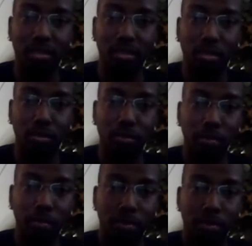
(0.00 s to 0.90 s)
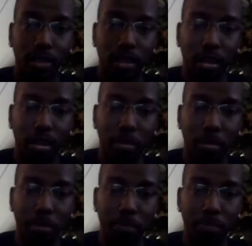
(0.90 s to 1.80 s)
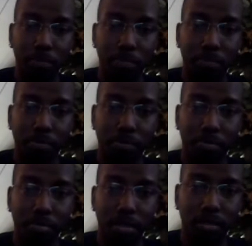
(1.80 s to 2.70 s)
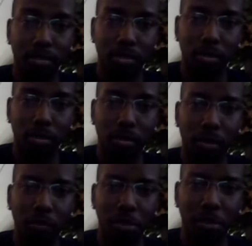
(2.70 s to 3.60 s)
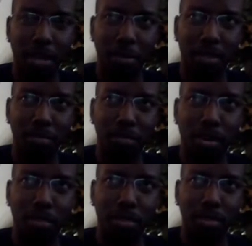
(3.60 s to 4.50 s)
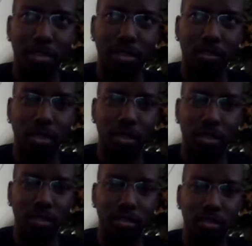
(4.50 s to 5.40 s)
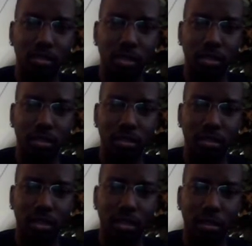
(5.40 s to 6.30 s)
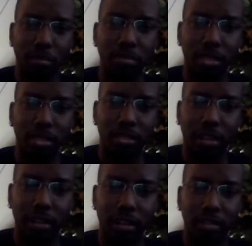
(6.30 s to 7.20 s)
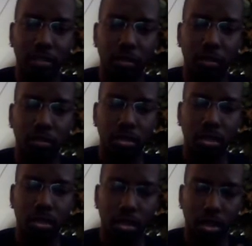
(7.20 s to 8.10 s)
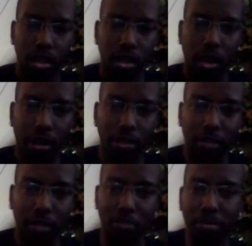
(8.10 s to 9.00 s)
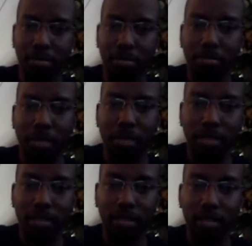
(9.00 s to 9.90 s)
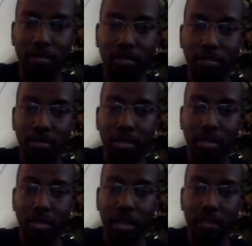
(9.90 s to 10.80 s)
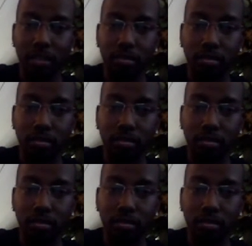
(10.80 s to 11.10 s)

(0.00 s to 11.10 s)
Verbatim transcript: So, um, so hopefully be out by tomorrow, but no later than no later than um, than Saturday. So. All right, y'all be blessed out there. Later.